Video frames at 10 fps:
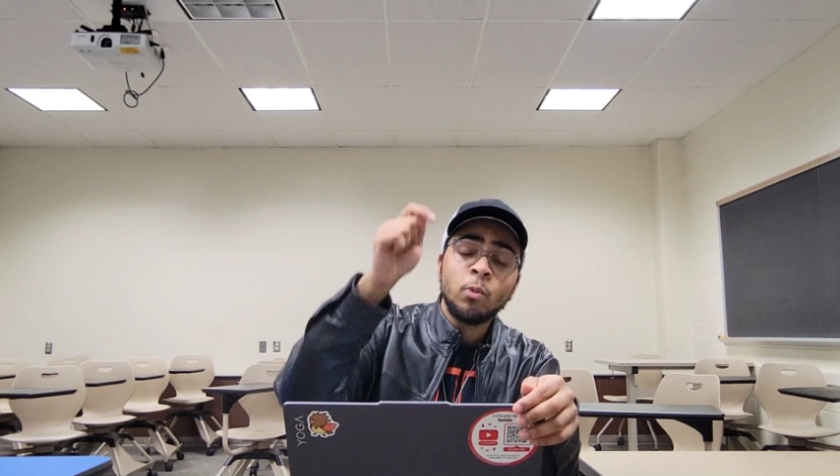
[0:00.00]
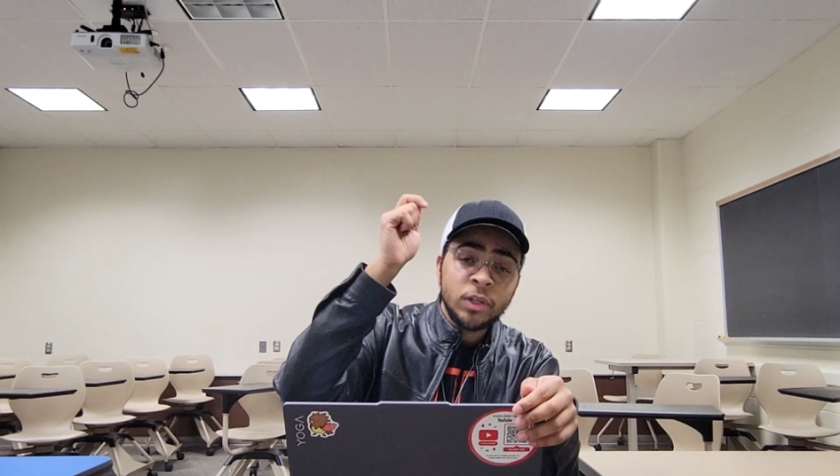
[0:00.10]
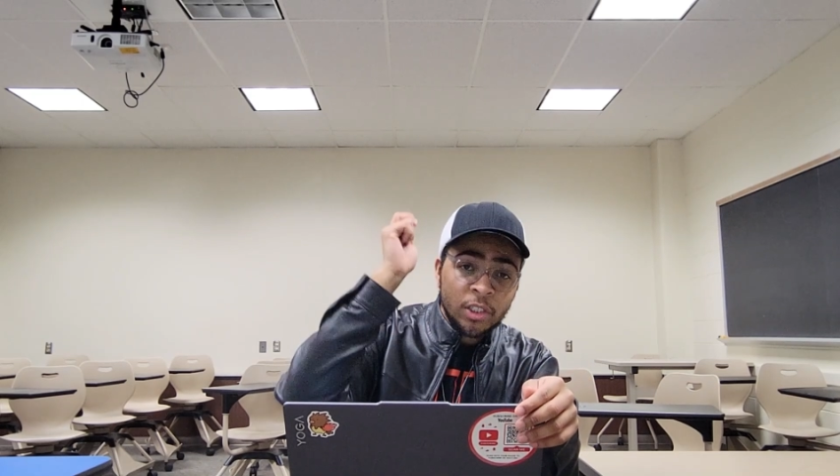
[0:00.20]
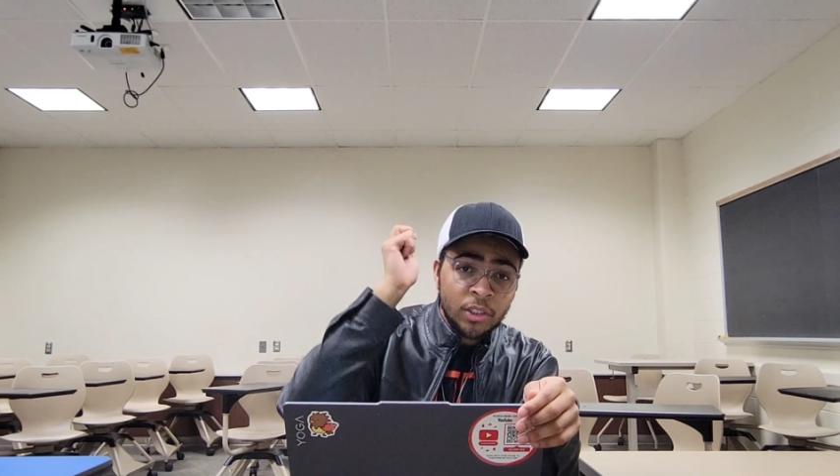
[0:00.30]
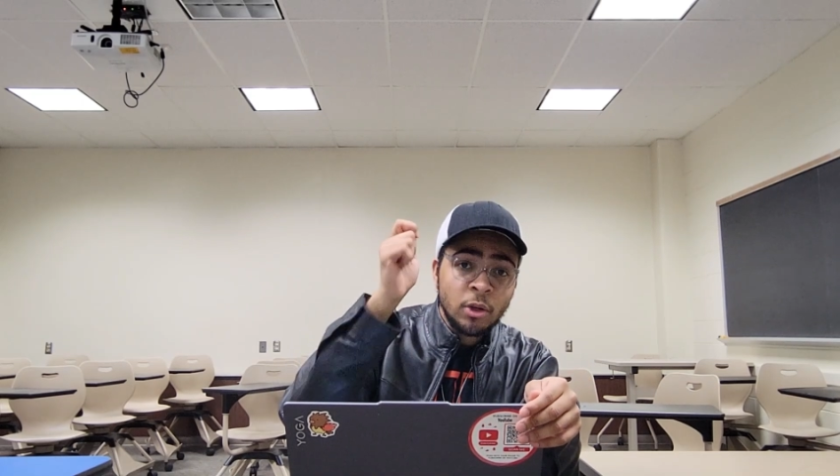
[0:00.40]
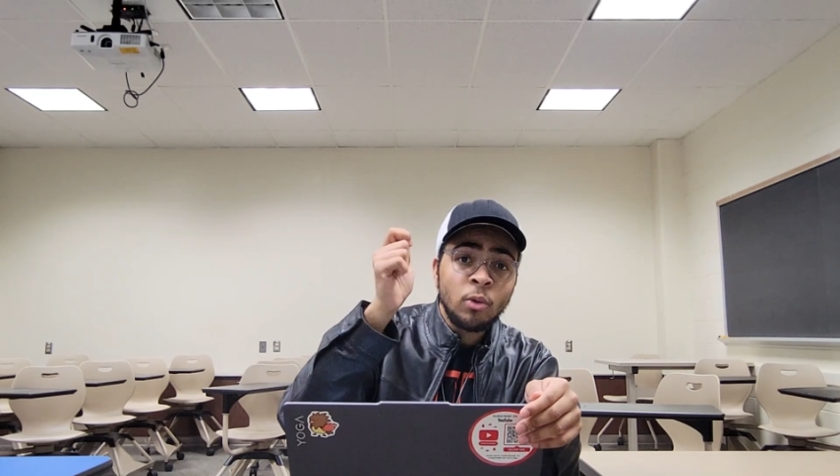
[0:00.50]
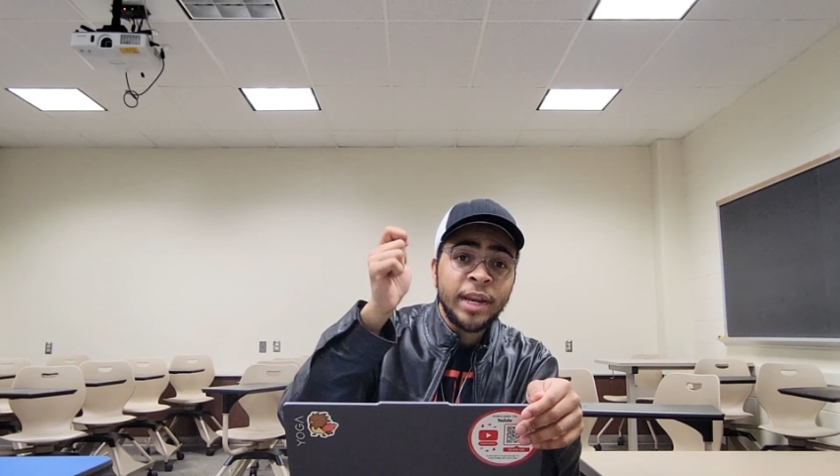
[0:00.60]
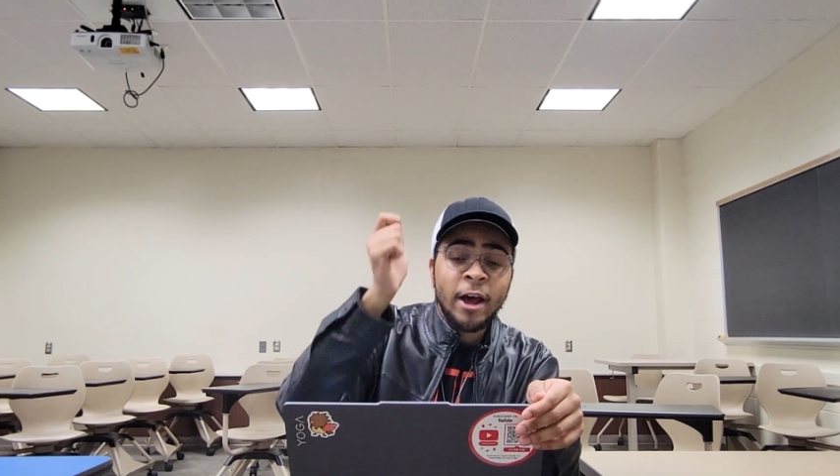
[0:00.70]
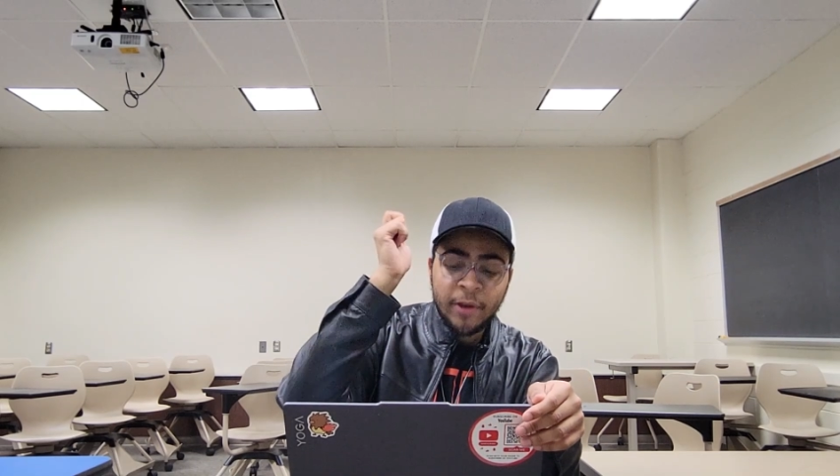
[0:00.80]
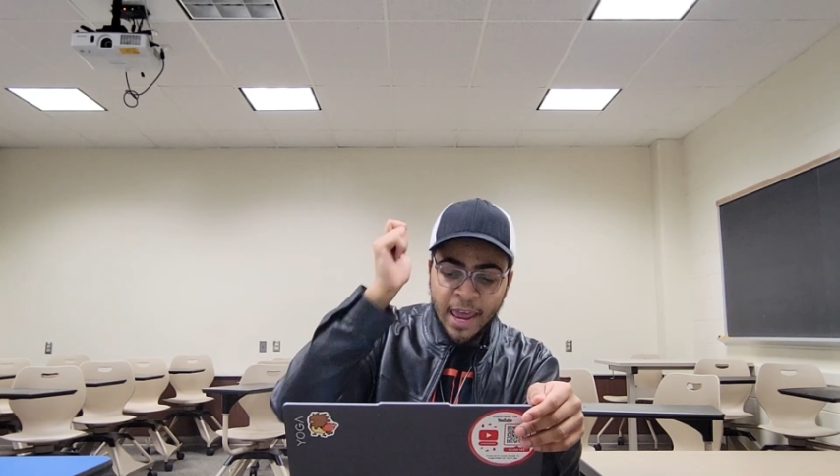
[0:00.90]
which sold
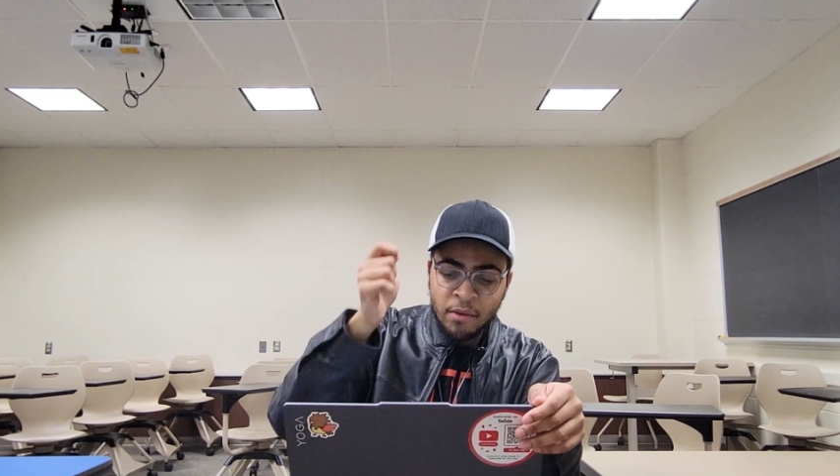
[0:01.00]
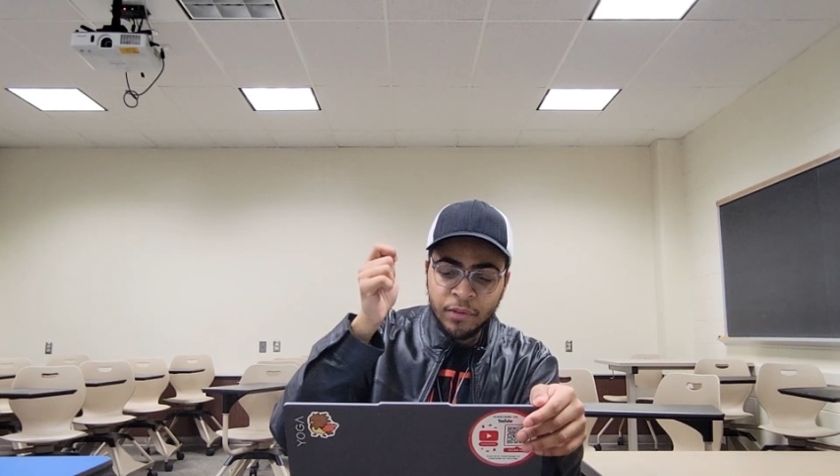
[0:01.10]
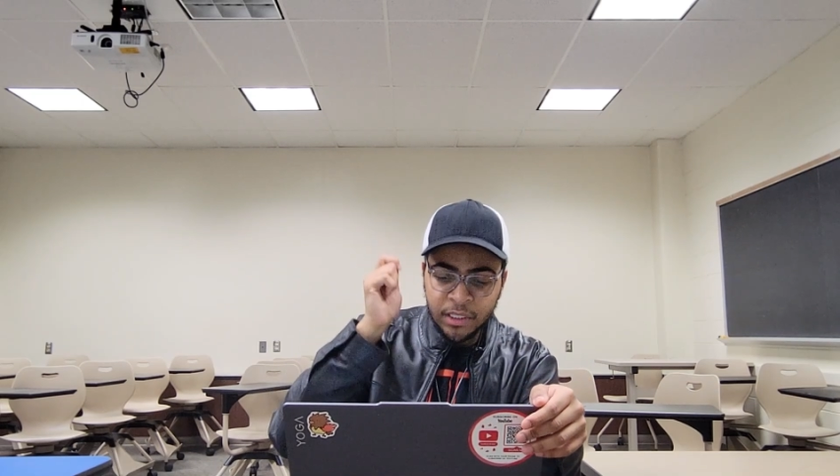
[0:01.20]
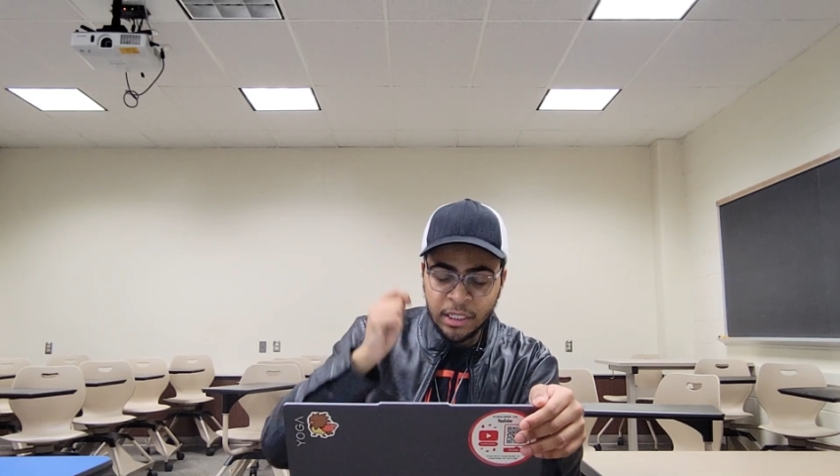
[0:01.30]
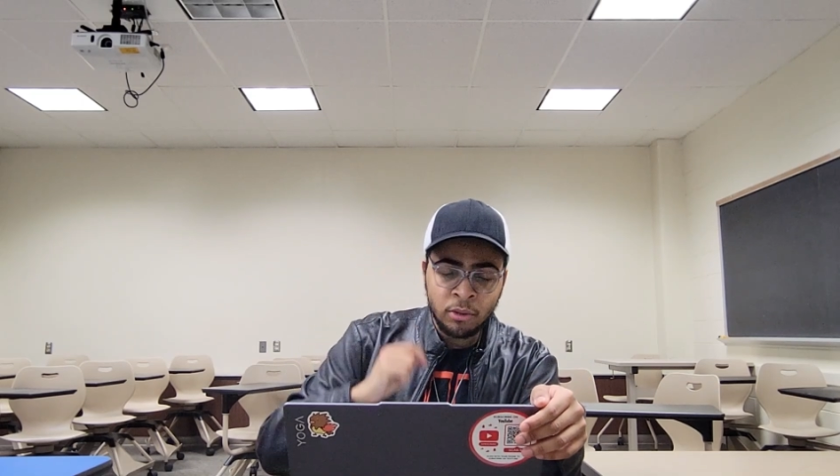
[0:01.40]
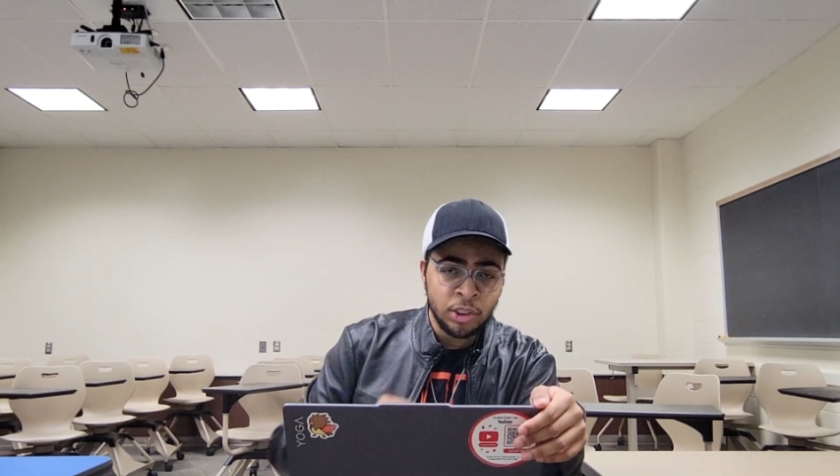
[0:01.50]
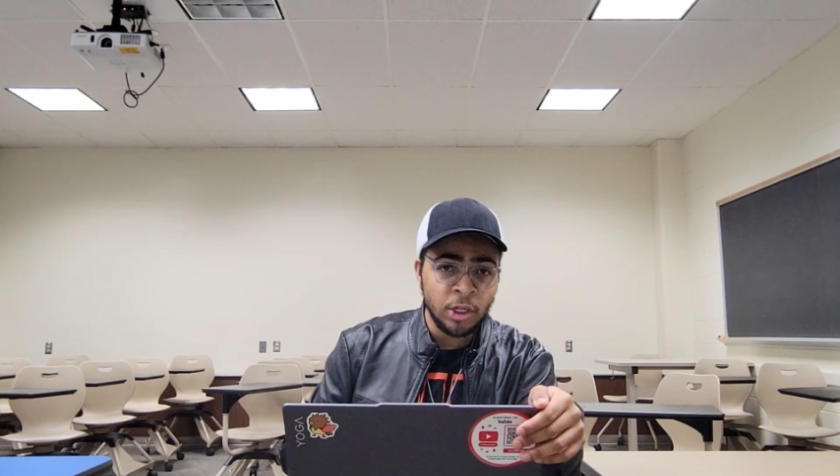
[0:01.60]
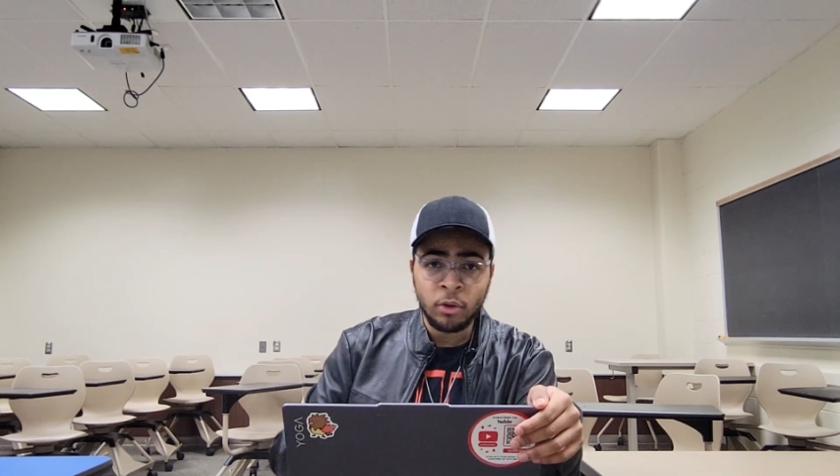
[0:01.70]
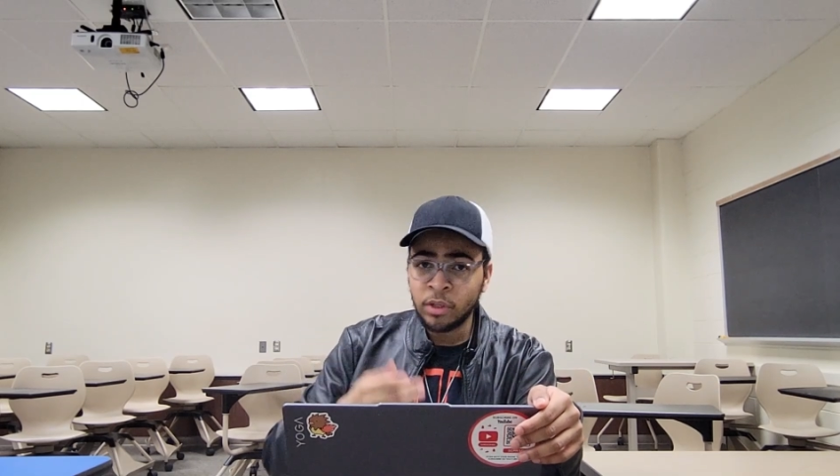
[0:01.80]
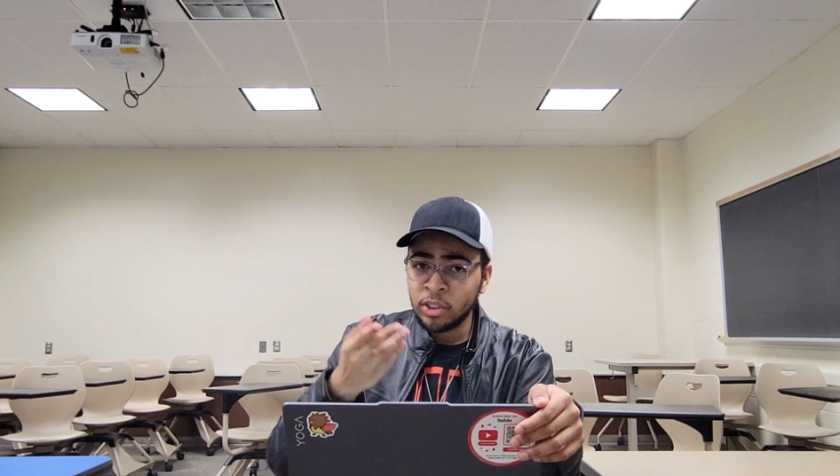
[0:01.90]
out every single
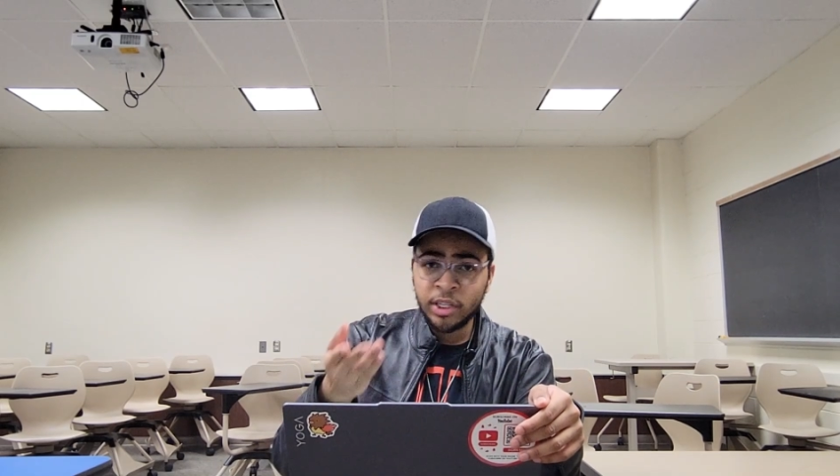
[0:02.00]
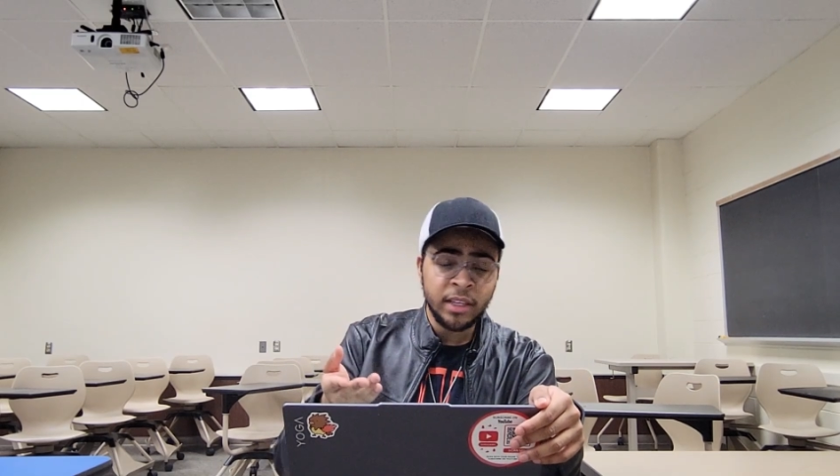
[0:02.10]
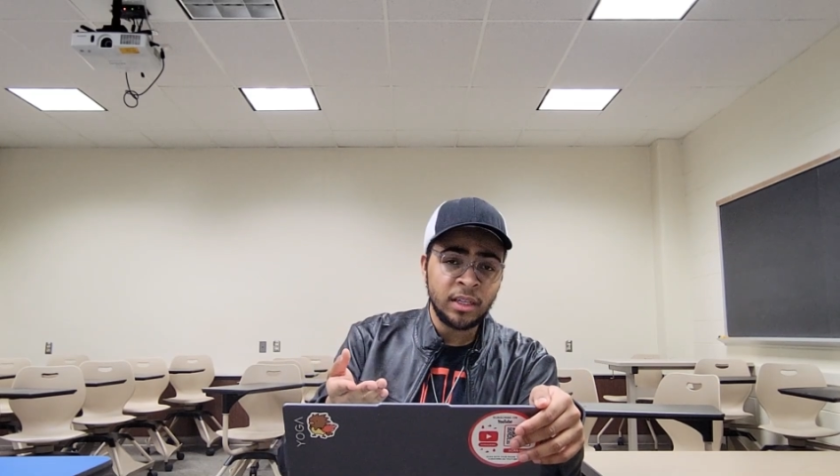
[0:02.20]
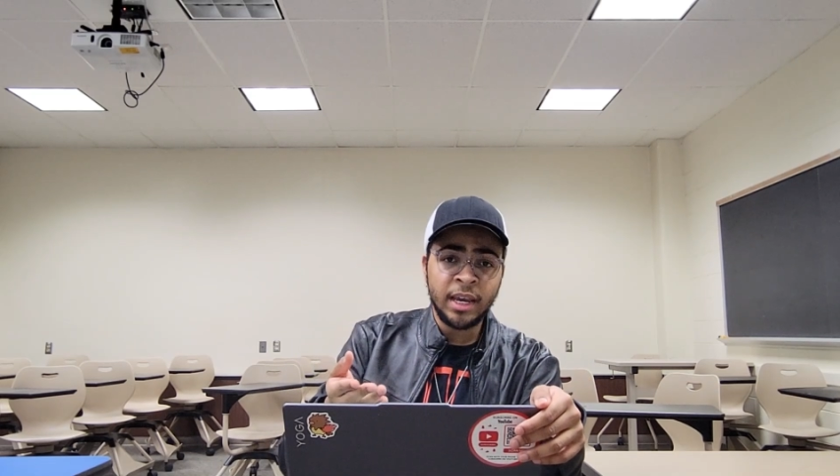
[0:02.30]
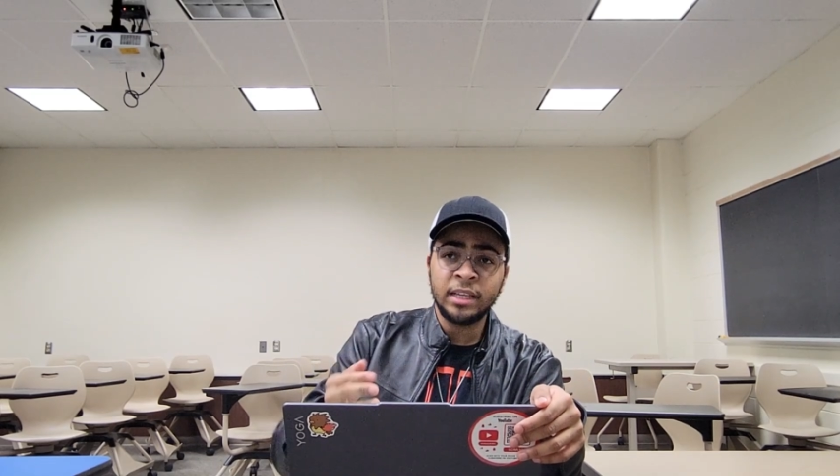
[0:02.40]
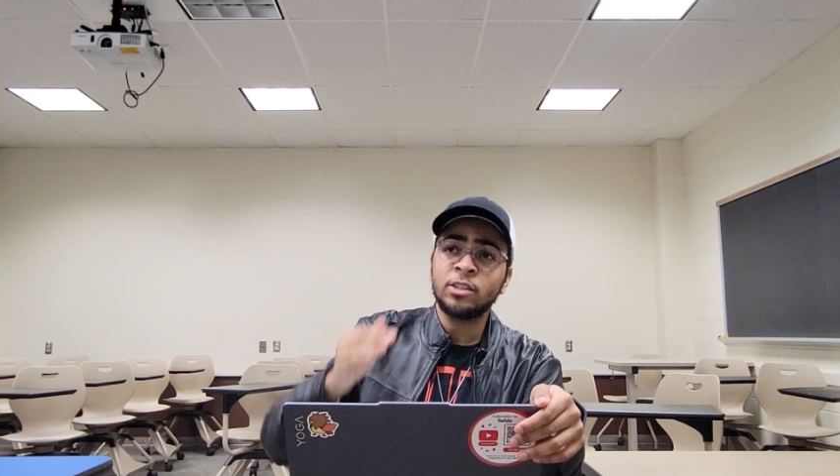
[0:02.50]
show. You can check the dates.